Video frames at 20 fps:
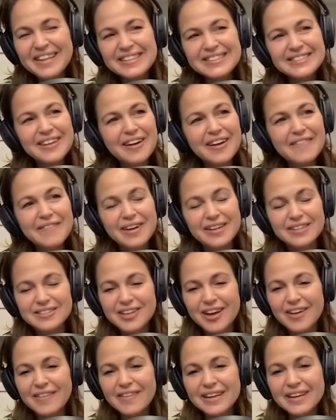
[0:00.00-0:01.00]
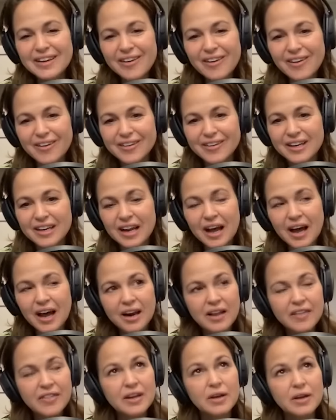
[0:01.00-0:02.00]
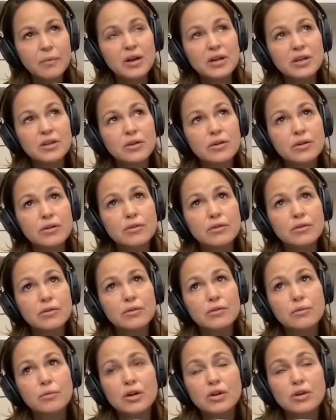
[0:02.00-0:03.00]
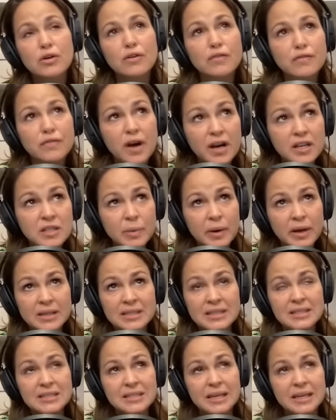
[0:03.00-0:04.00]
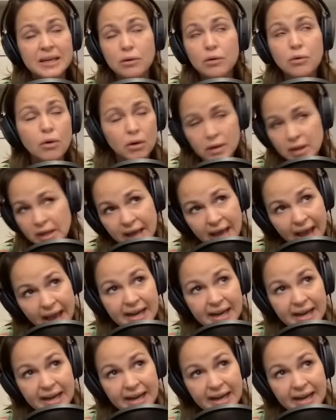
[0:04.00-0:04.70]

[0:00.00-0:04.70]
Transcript: there's so much going on and I, and I think when you when your first pregnancy or